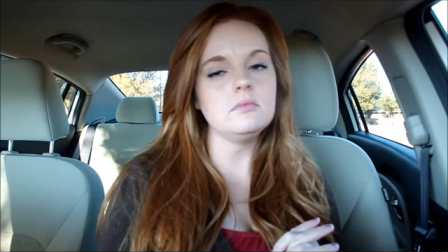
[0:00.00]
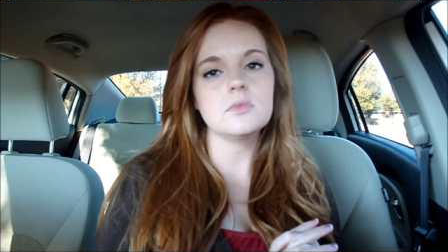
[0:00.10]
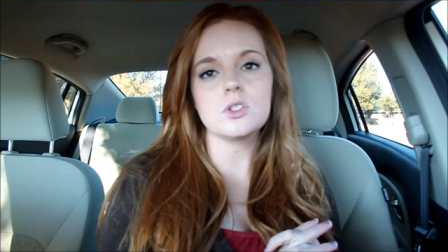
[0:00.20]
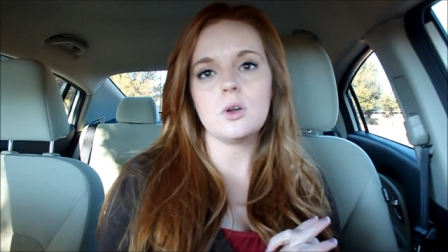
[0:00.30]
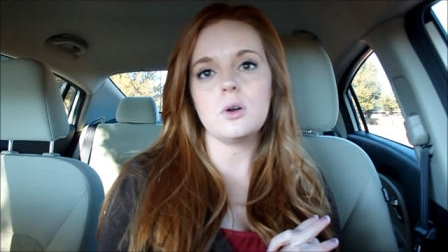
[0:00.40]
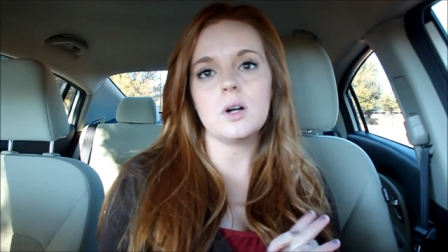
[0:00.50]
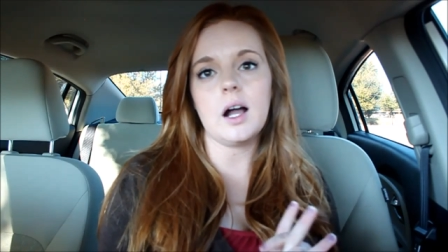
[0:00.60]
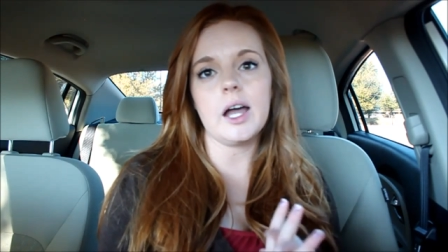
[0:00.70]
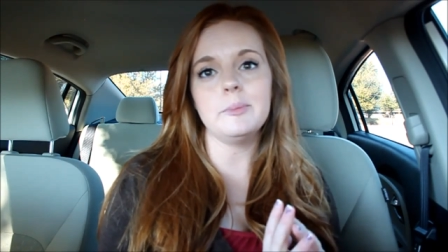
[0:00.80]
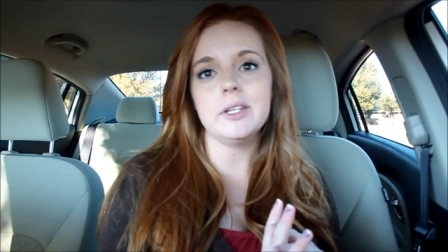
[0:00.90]
So
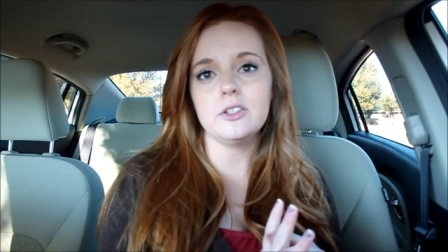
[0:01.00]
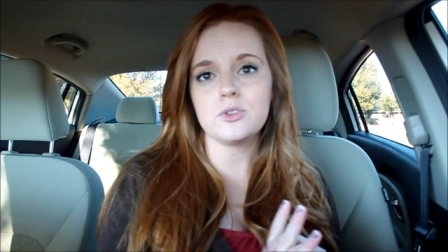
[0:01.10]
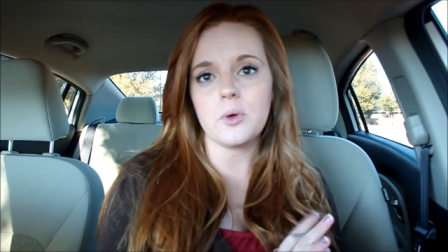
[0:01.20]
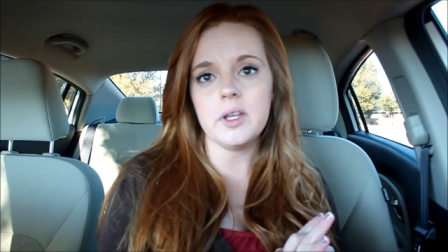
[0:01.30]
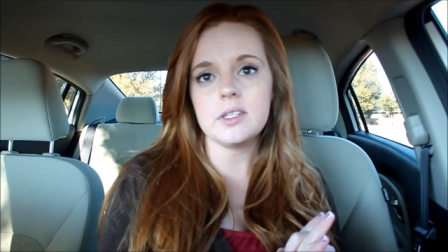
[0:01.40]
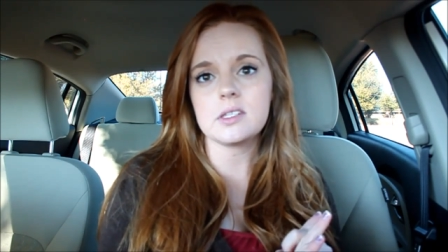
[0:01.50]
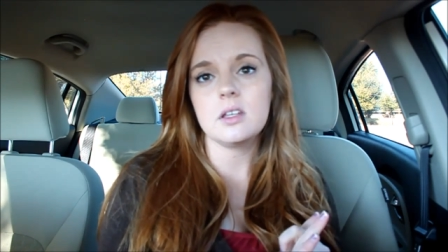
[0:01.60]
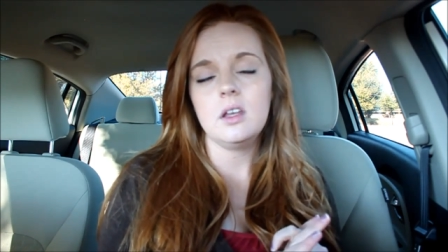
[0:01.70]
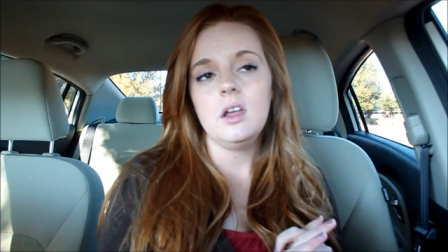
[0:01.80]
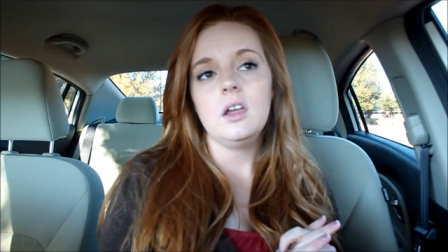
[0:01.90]
I made the choice
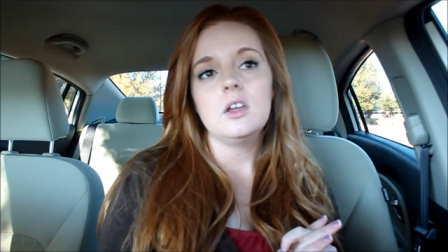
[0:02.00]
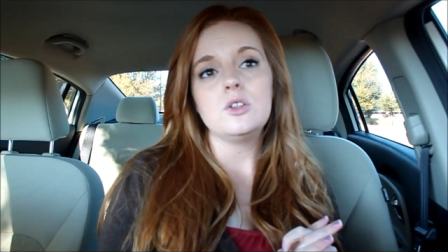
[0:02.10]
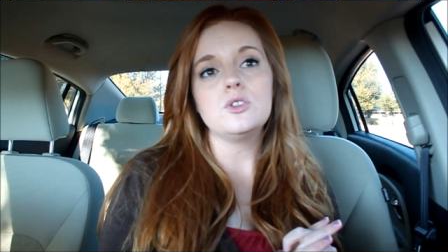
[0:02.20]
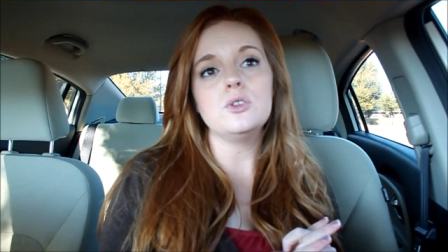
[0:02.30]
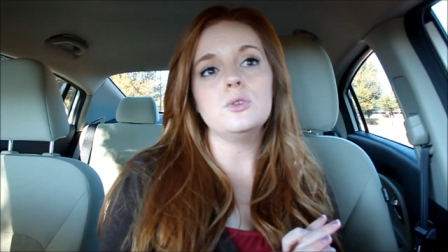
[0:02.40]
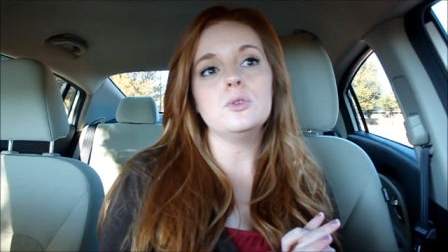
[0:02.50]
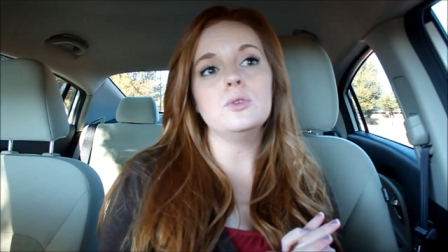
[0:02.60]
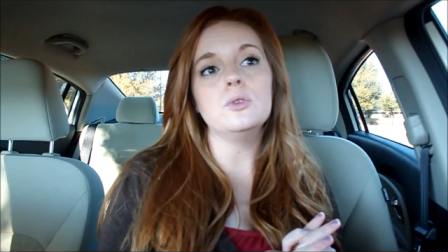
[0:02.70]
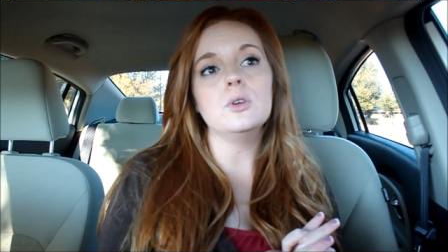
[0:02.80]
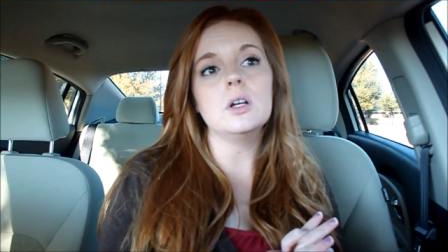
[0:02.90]

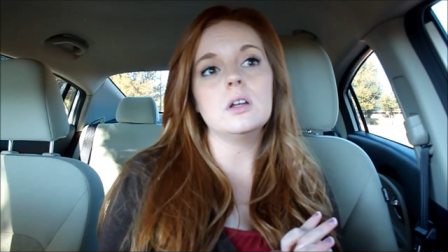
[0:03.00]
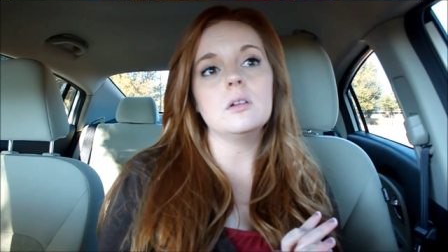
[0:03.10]
to